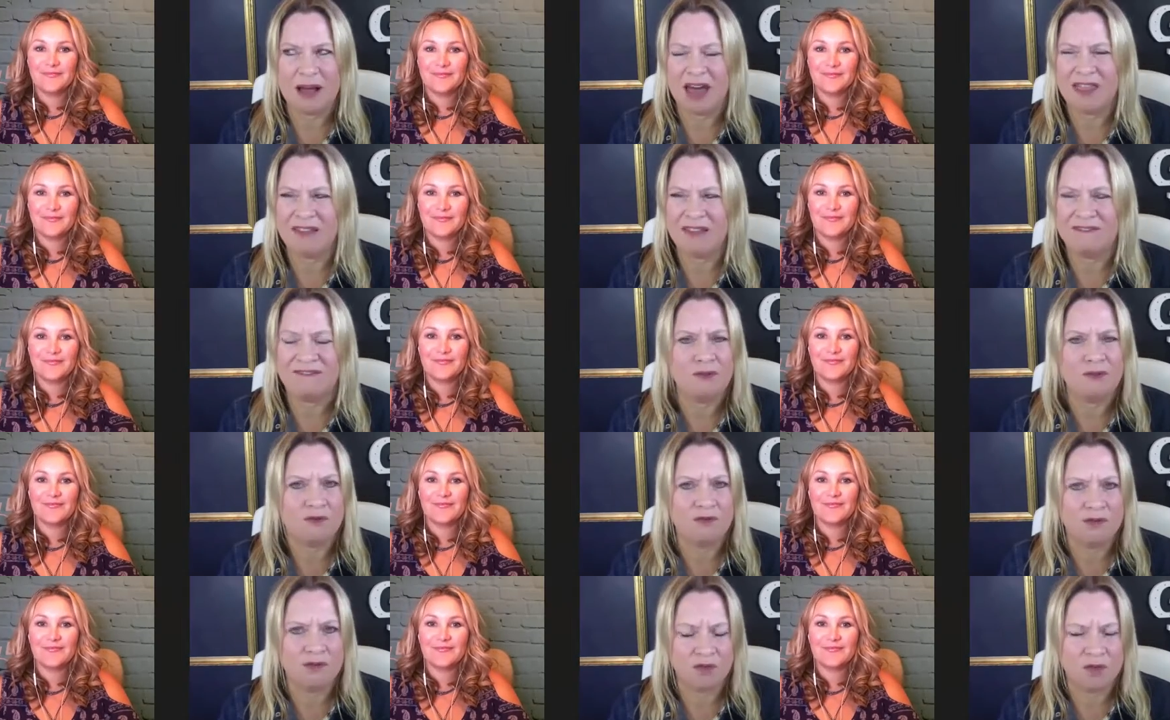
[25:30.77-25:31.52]
Speaker 1: I think,
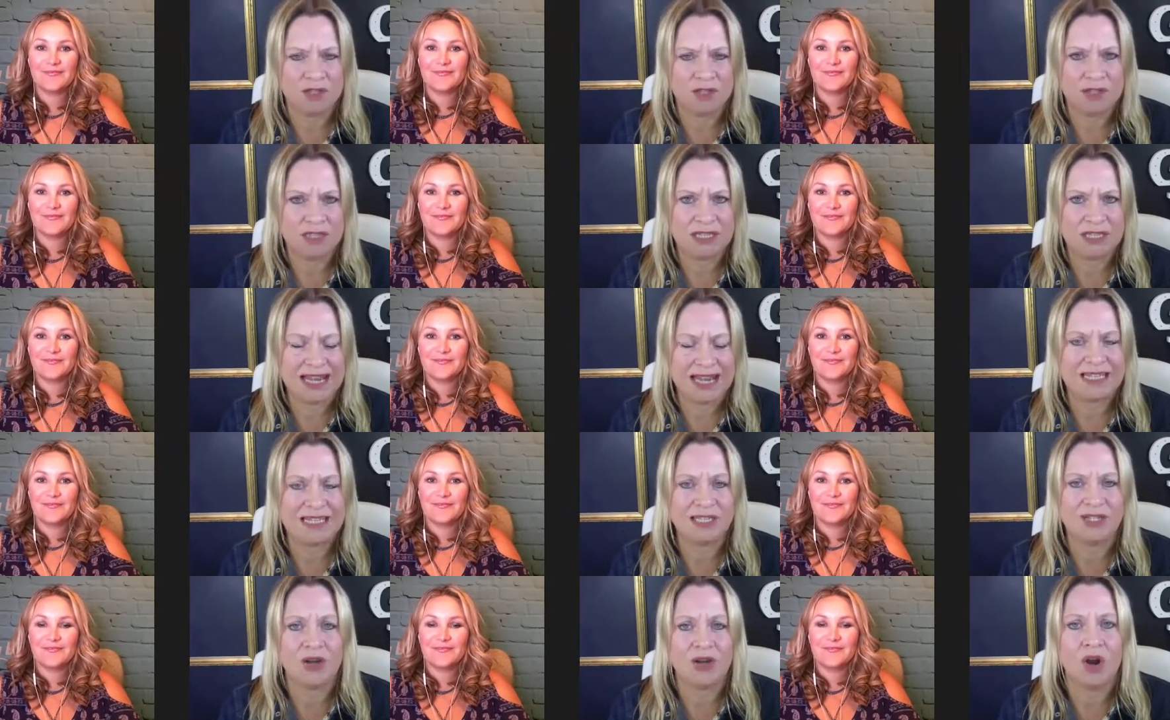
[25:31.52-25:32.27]
four four
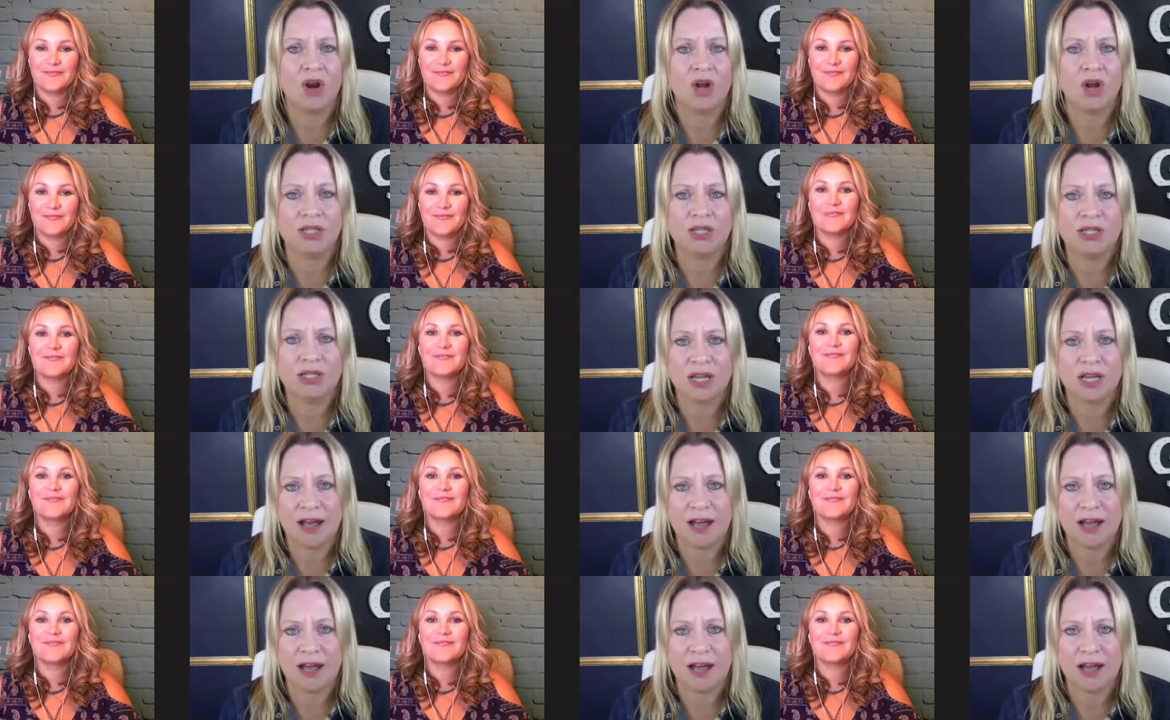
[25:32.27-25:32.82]
six dollars.